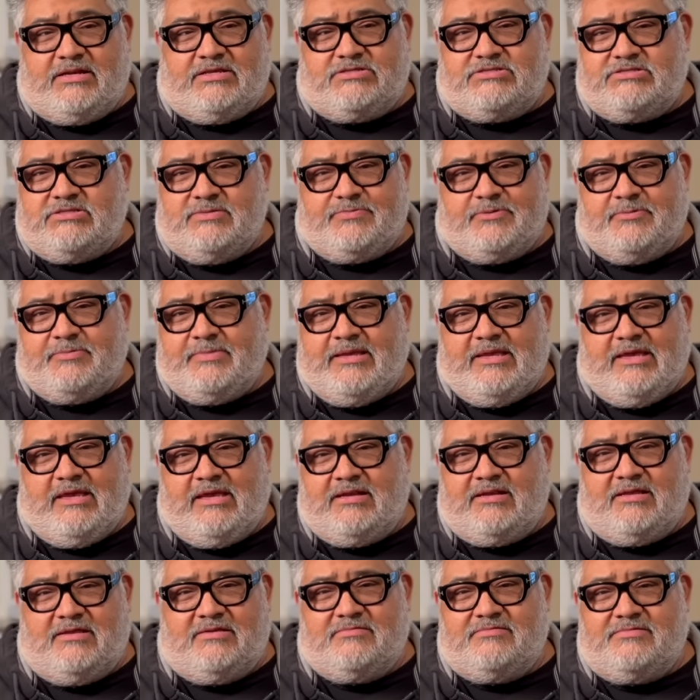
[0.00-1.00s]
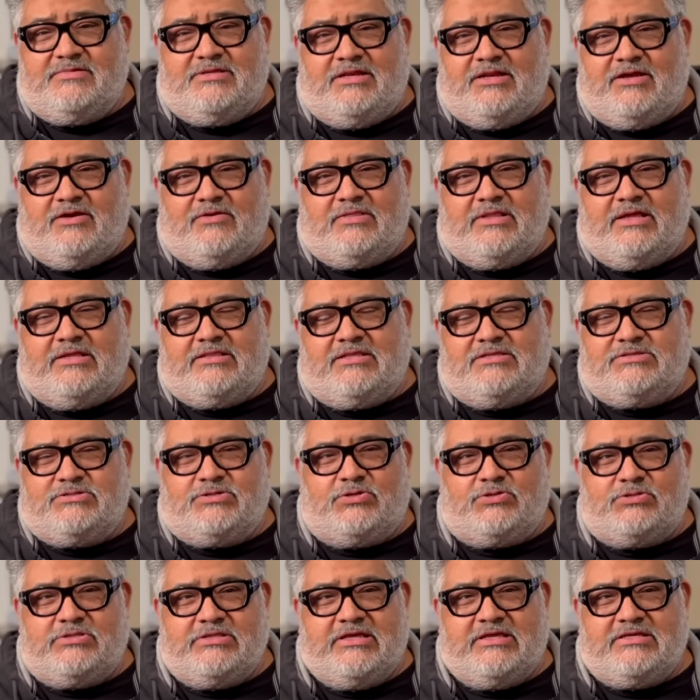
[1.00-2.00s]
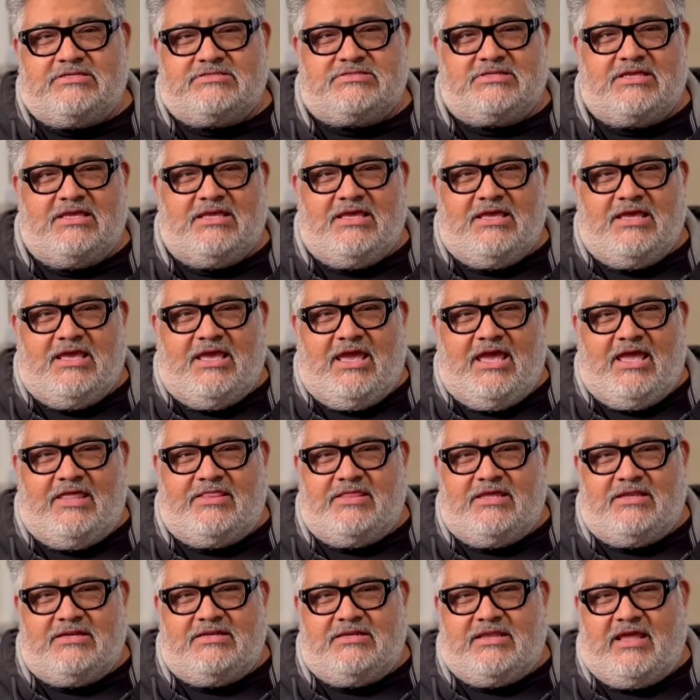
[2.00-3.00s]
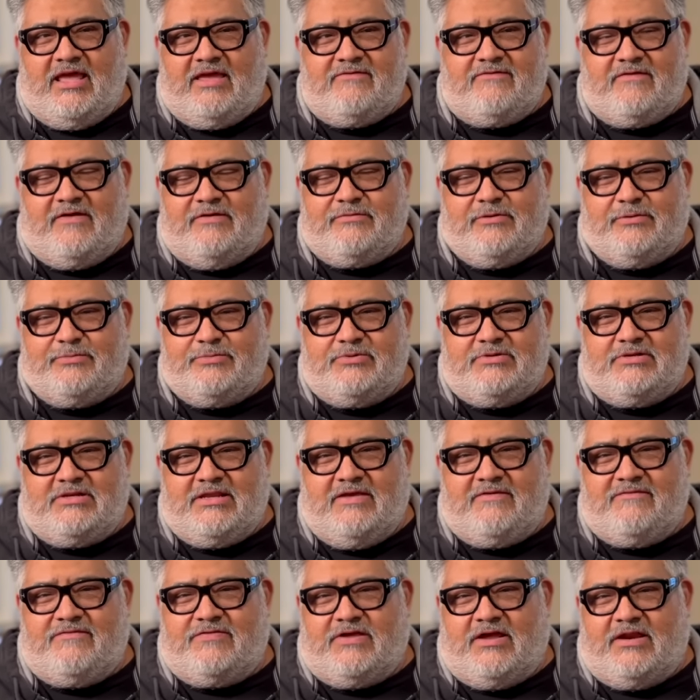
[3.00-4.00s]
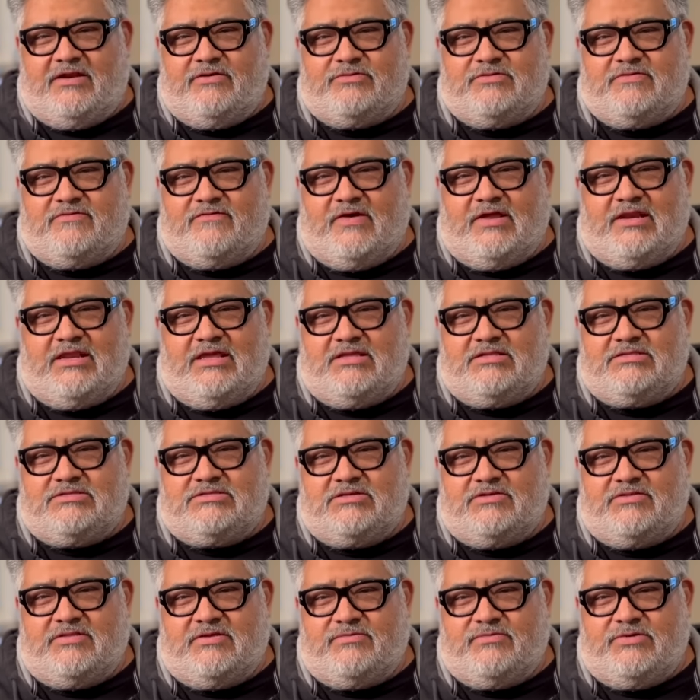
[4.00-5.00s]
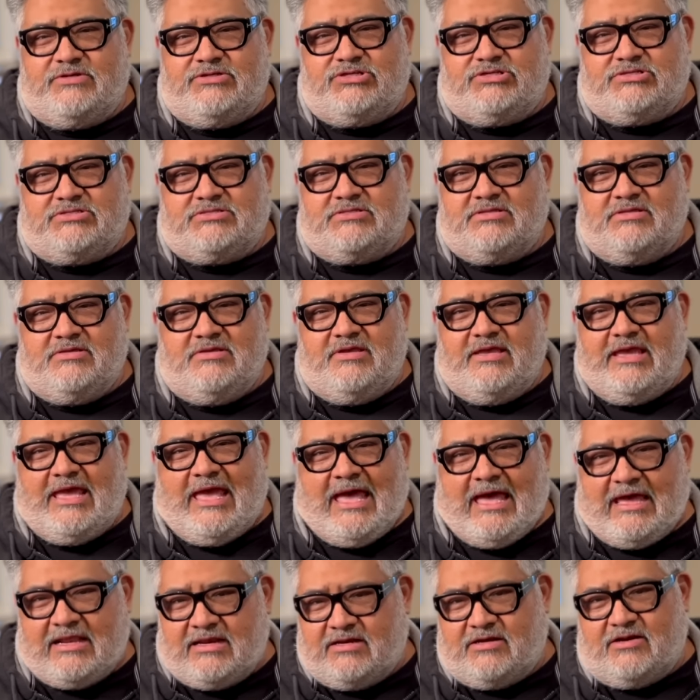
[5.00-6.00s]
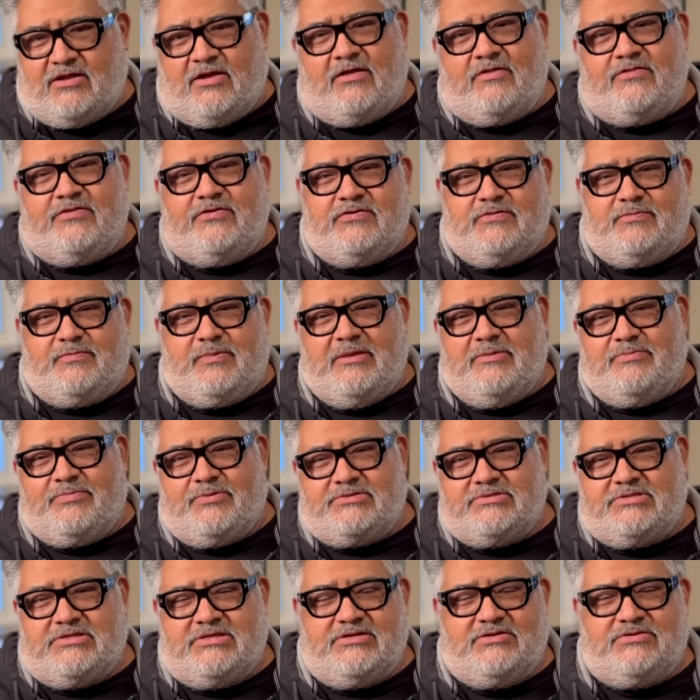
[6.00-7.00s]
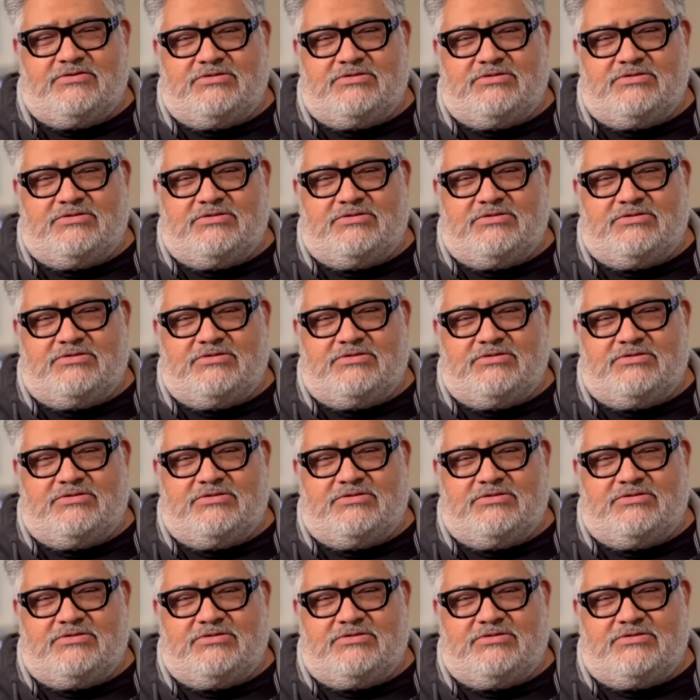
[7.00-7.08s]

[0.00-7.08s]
a Superman, a you know like this whole list. And then Dave, I remember Dave thought it was funny, and so then we just added all those people too.